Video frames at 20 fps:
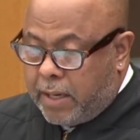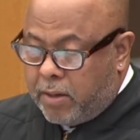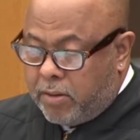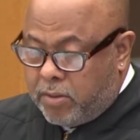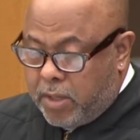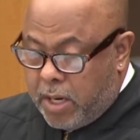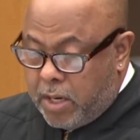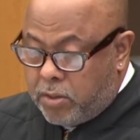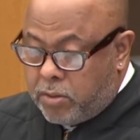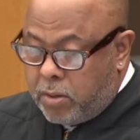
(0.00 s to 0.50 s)

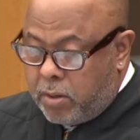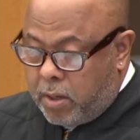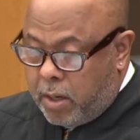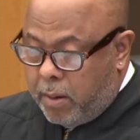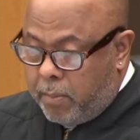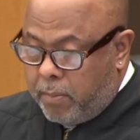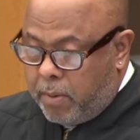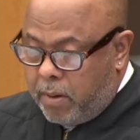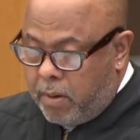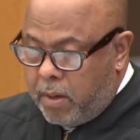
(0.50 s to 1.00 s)

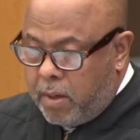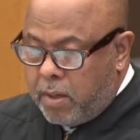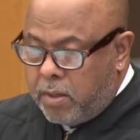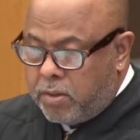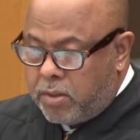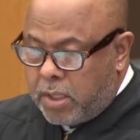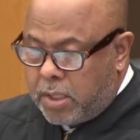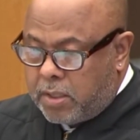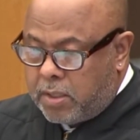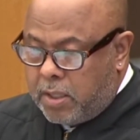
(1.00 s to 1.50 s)
accusation number
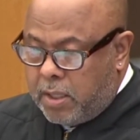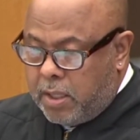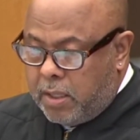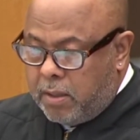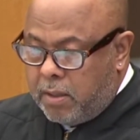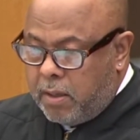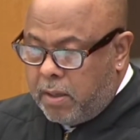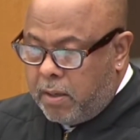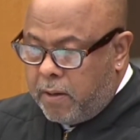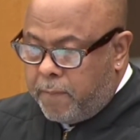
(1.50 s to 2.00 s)

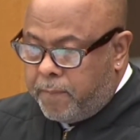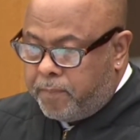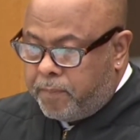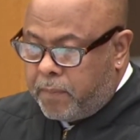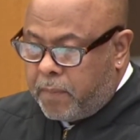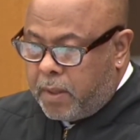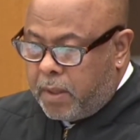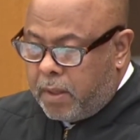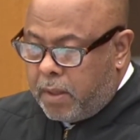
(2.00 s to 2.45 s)
16